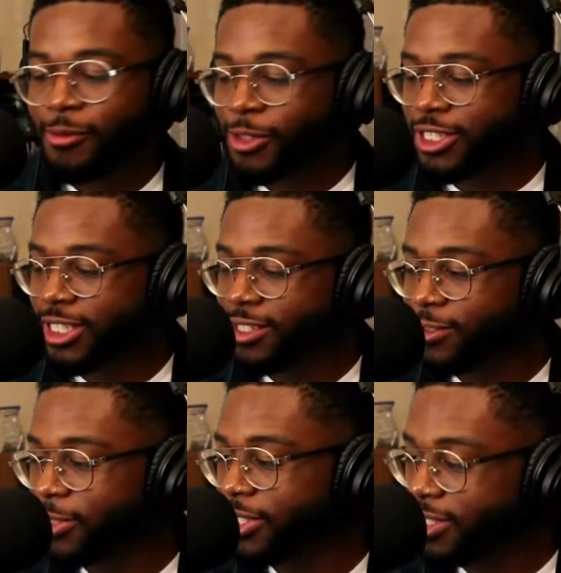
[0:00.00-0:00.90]
We'll see.
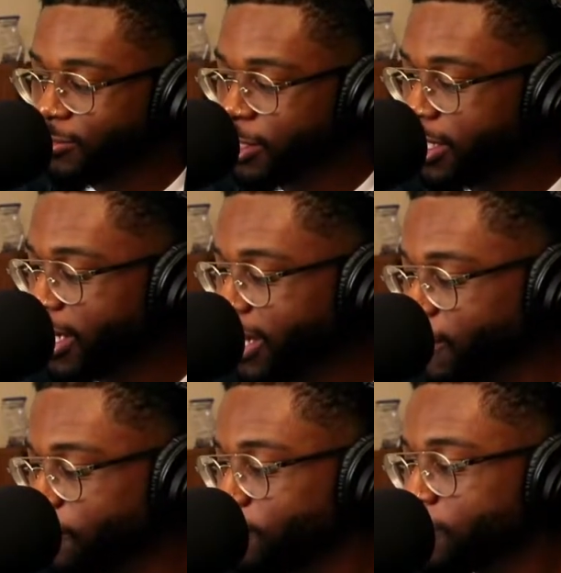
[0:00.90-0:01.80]
One day
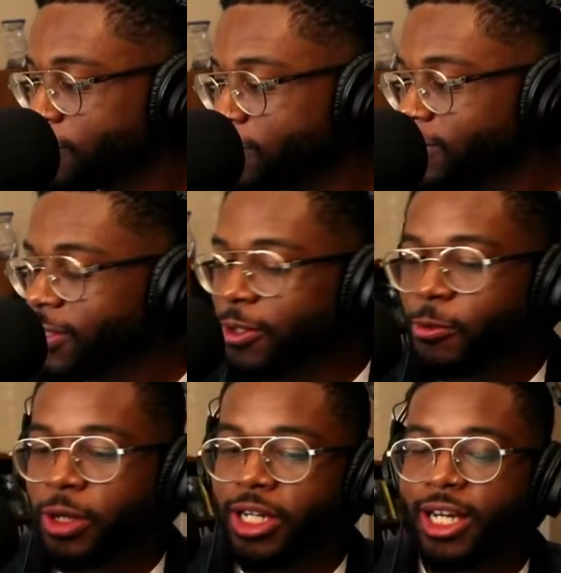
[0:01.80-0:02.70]

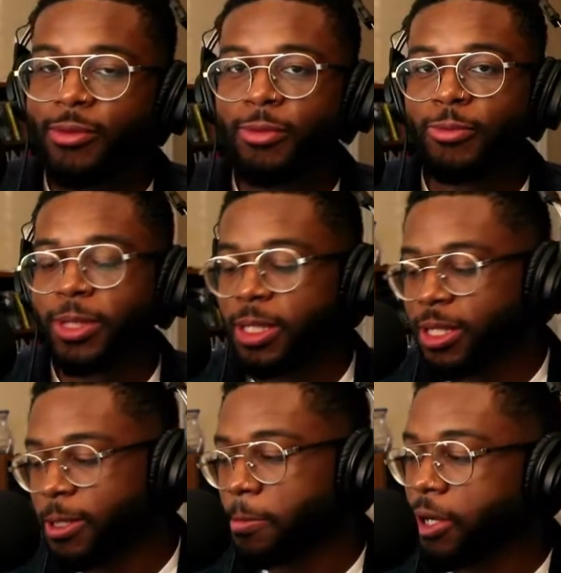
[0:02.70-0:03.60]
when we
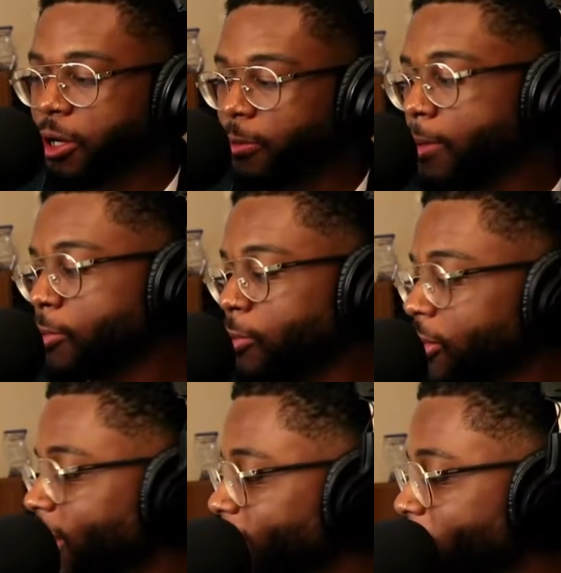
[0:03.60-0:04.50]
get bigger, maybe we'll
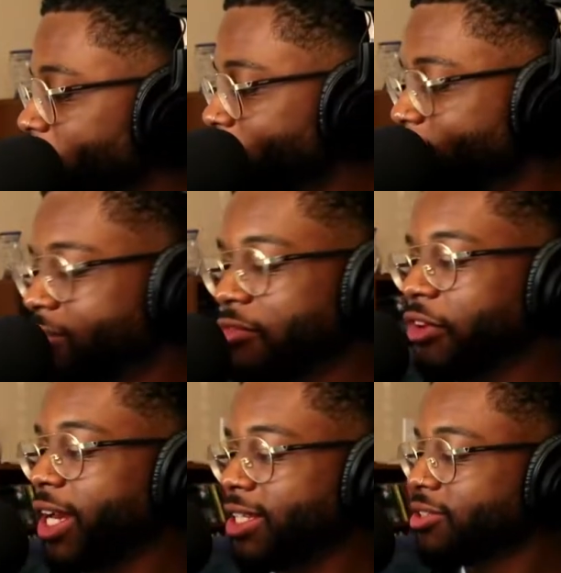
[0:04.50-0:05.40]
have
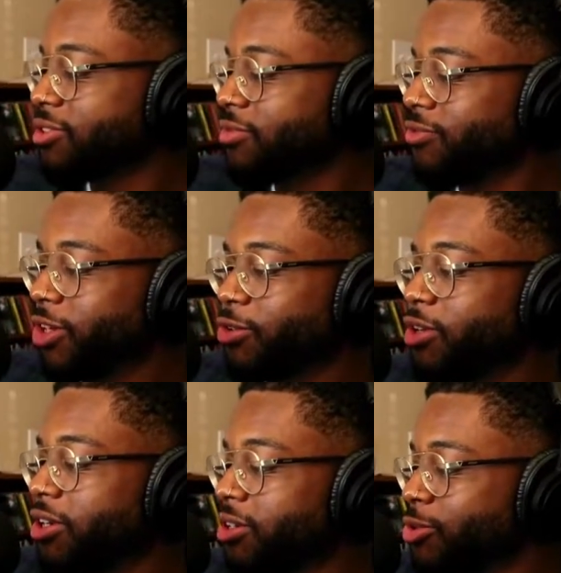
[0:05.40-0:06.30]
fans vote
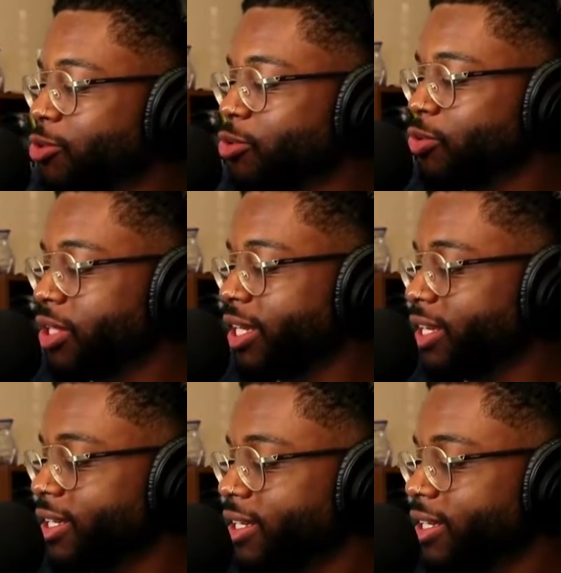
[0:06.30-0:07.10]
on who they